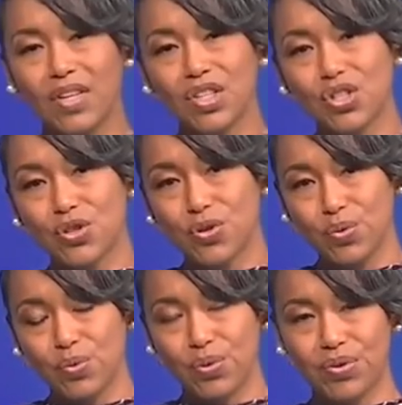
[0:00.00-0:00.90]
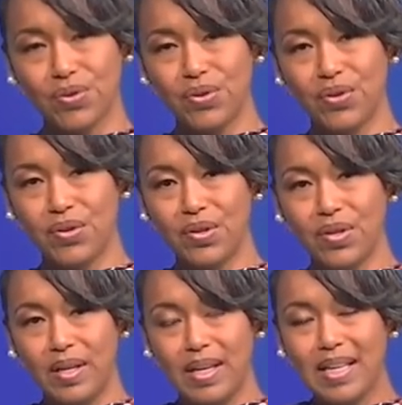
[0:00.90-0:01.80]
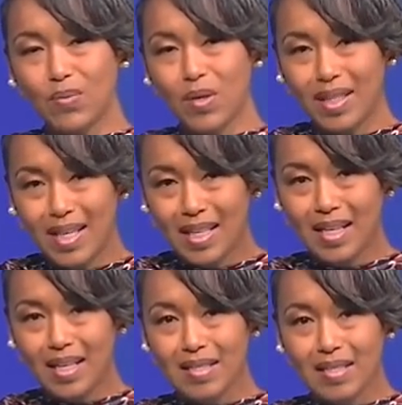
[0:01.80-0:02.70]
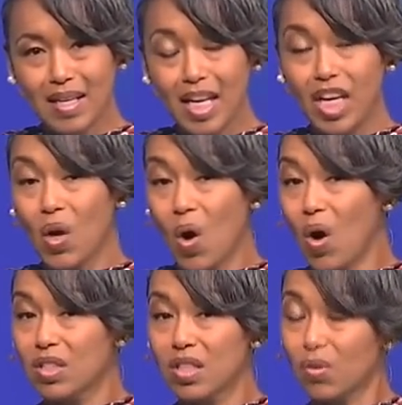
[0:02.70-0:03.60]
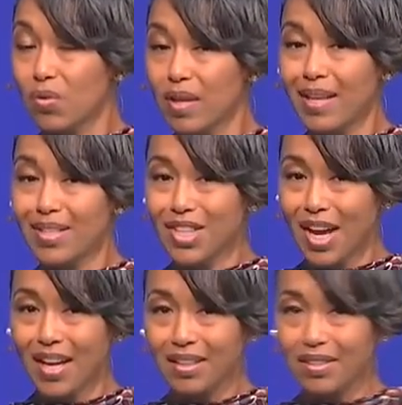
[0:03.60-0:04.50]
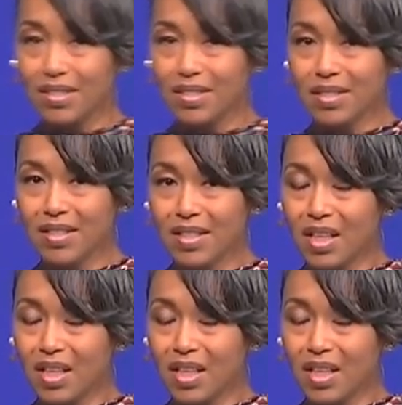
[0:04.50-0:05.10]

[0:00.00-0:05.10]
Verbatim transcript: his truth is within us, it ought to create change. Yeah.